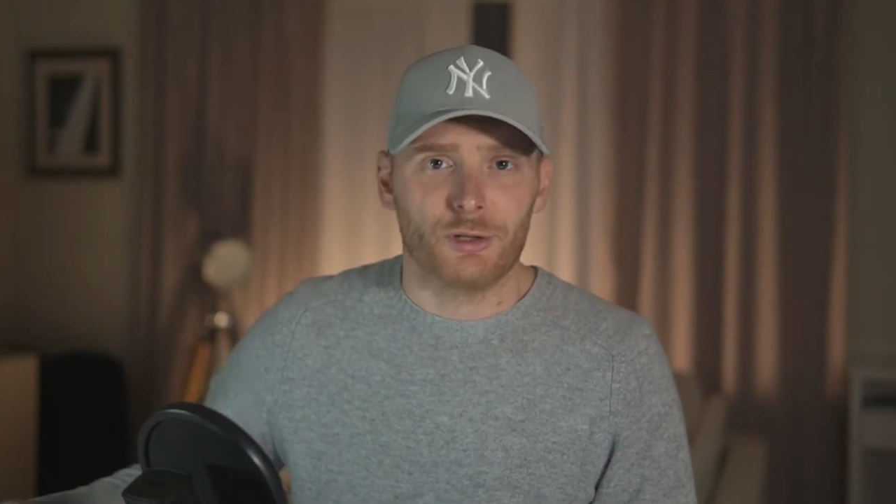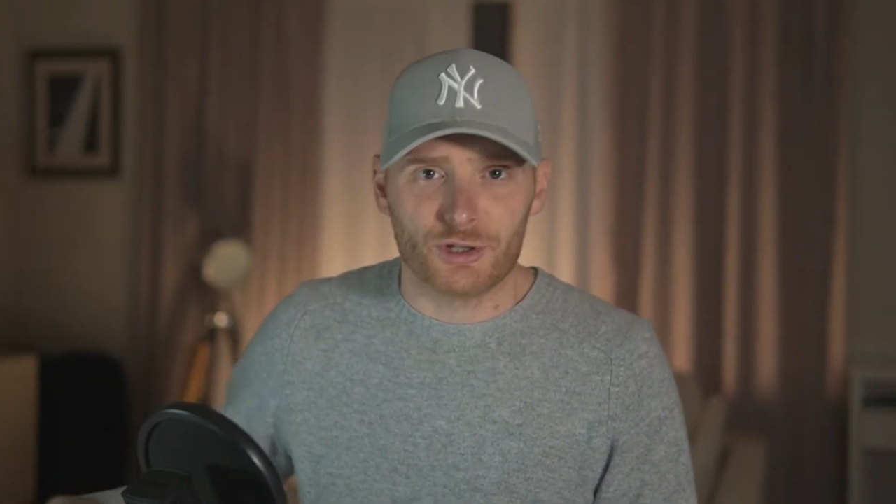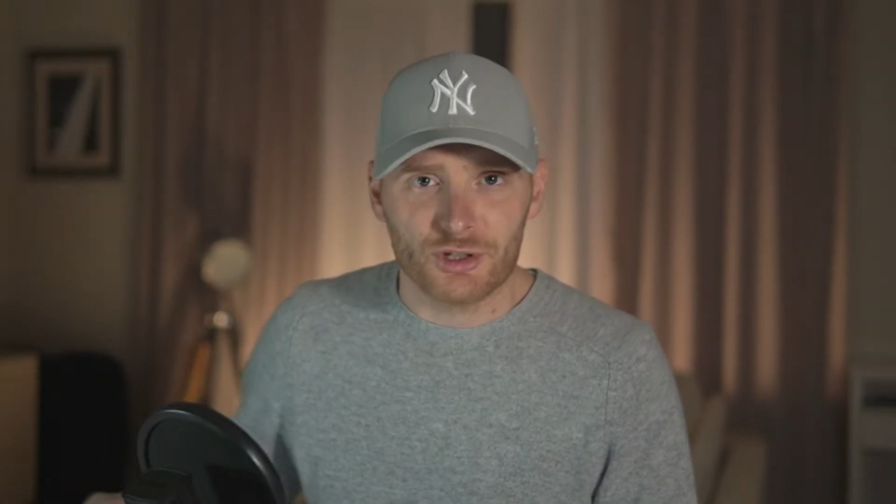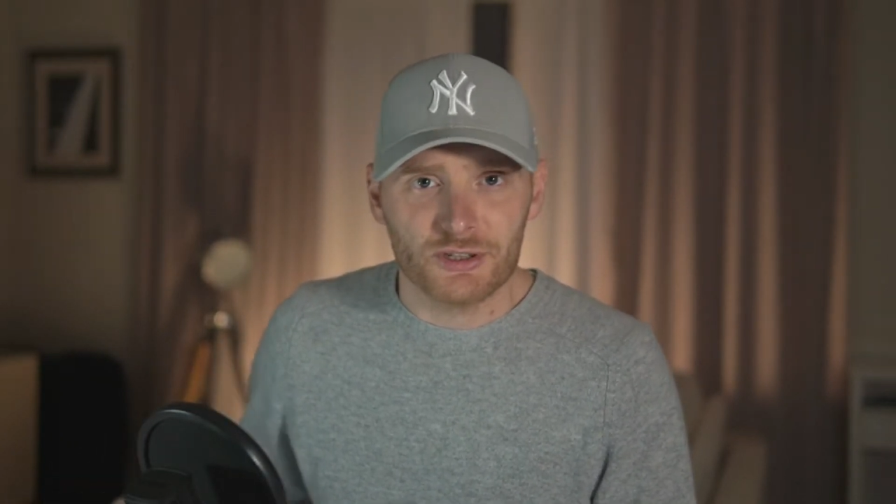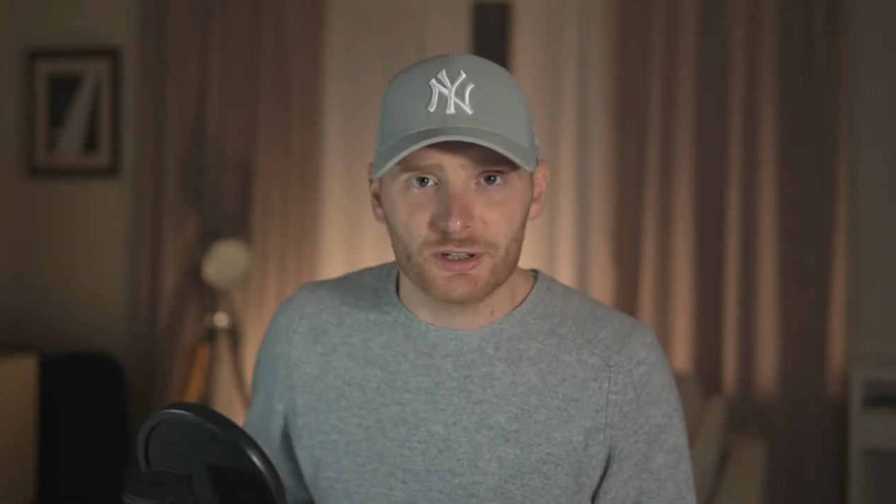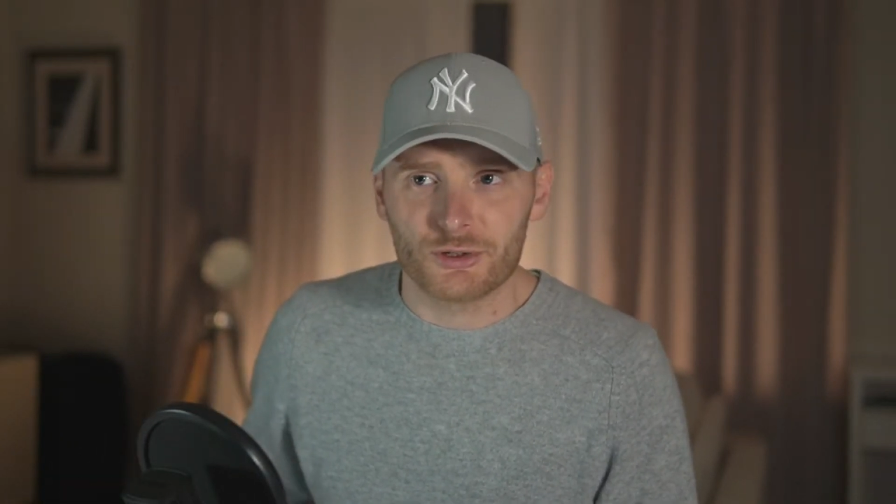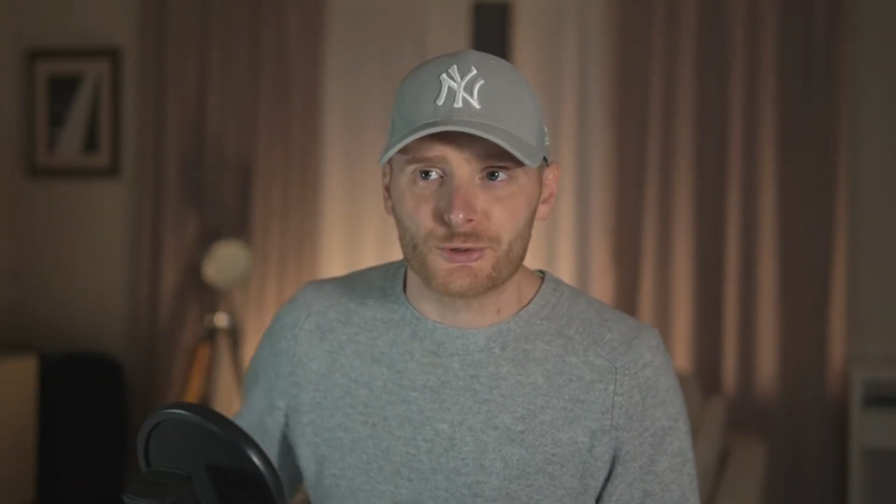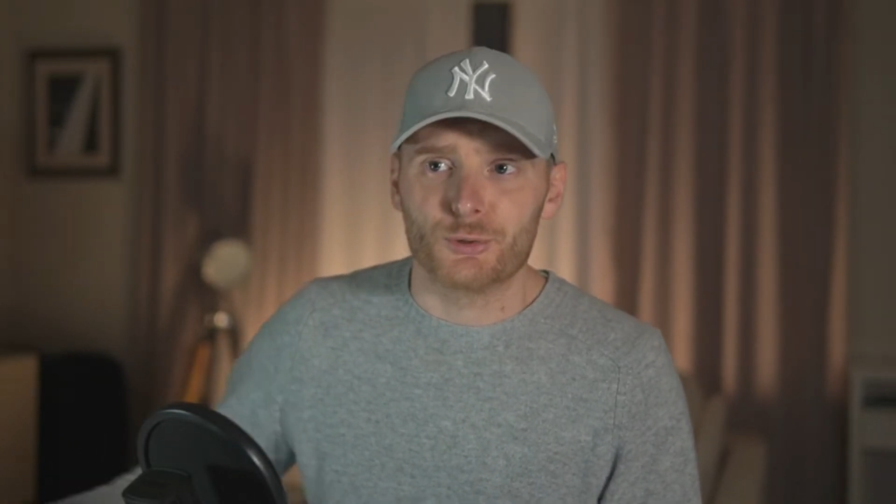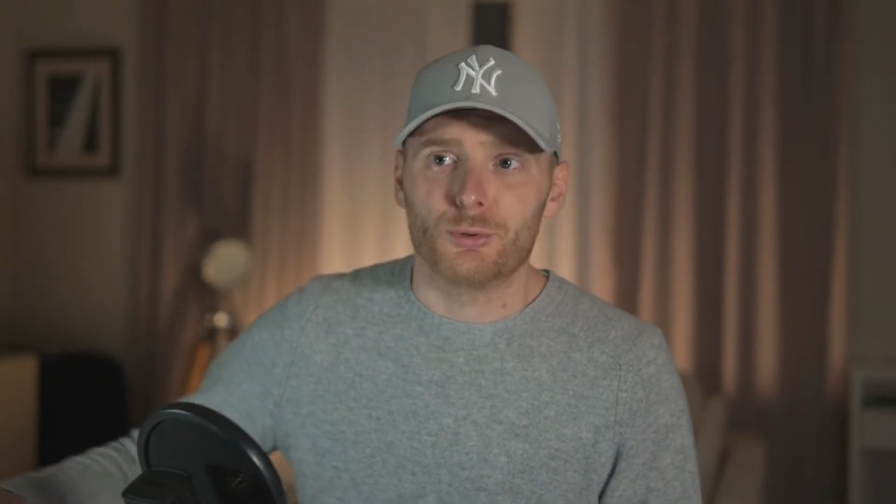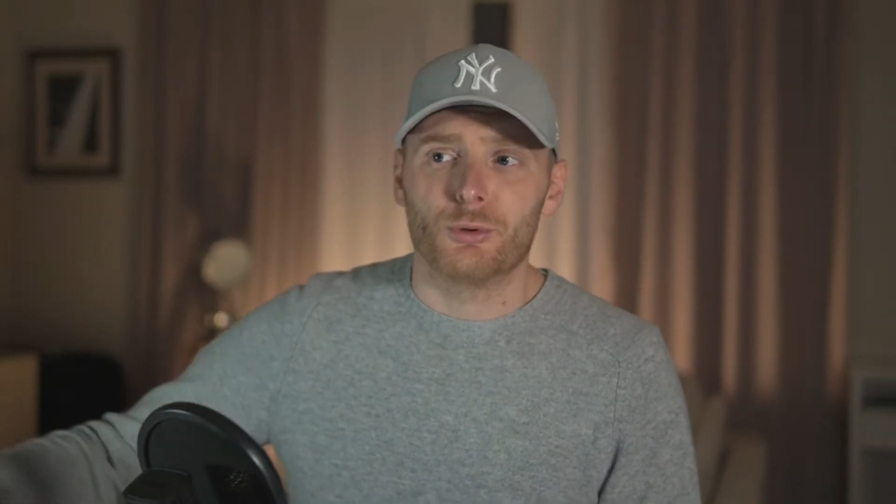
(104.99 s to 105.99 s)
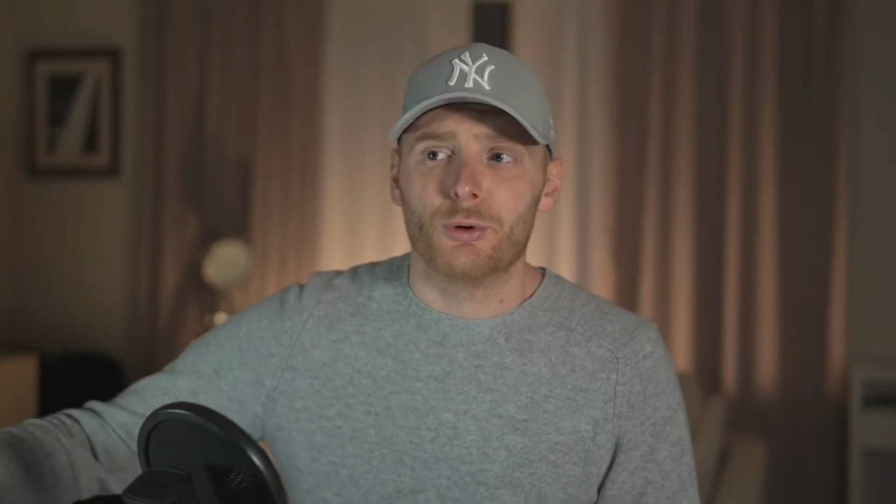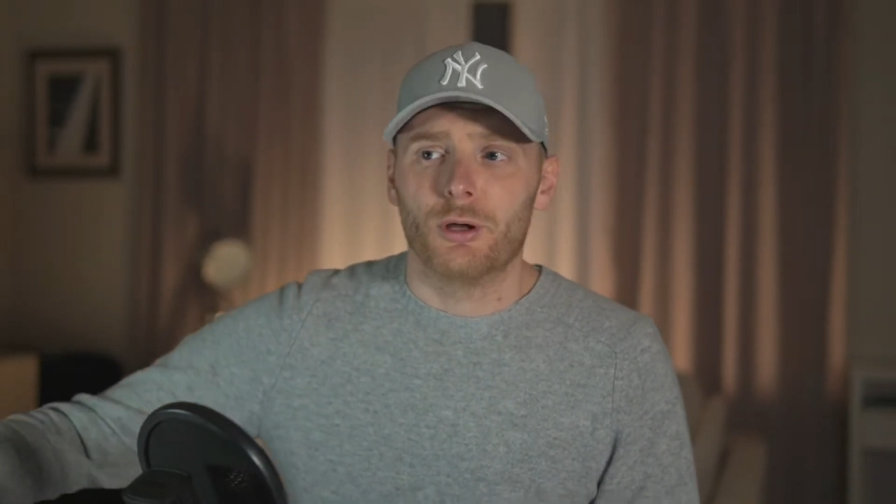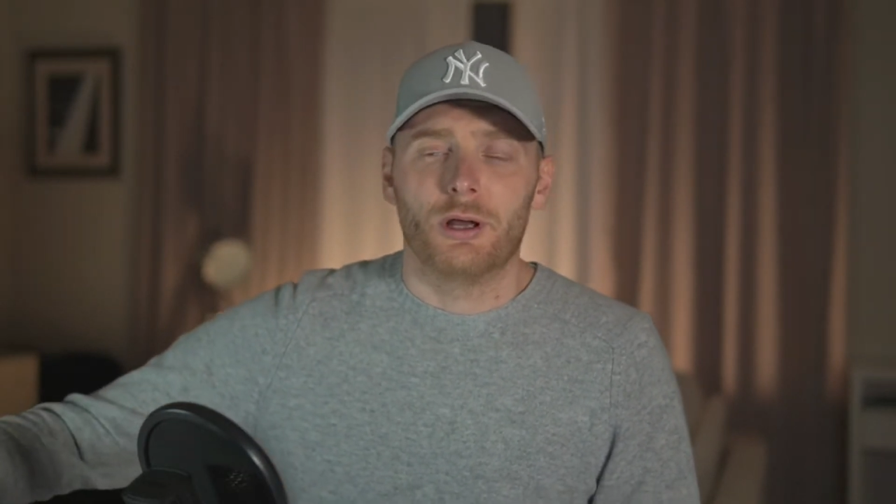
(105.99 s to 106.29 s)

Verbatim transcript: Logistics to,